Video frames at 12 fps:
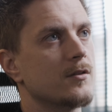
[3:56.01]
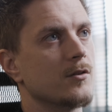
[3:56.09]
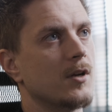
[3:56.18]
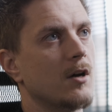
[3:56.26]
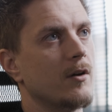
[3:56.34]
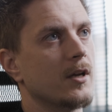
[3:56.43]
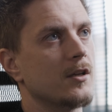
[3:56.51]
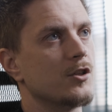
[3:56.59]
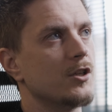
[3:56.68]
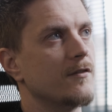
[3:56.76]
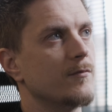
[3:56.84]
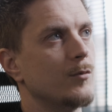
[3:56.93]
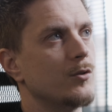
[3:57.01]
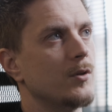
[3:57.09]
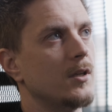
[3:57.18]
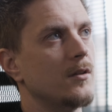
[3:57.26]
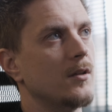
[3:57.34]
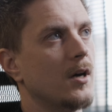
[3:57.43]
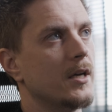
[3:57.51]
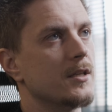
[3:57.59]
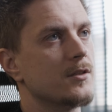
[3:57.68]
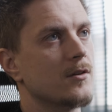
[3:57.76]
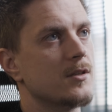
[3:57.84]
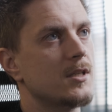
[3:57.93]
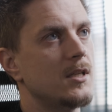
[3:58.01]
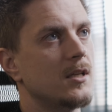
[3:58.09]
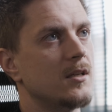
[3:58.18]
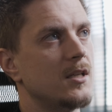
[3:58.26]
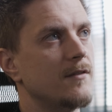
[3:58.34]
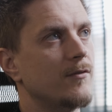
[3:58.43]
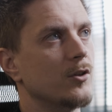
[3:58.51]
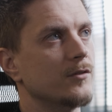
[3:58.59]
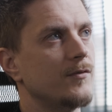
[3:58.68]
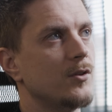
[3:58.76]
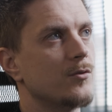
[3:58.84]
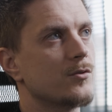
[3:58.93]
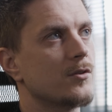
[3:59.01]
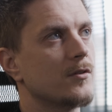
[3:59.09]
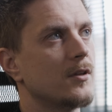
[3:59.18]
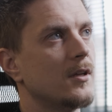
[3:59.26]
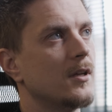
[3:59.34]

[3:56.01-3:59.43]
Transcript: So now I can shift between ISRC and default views.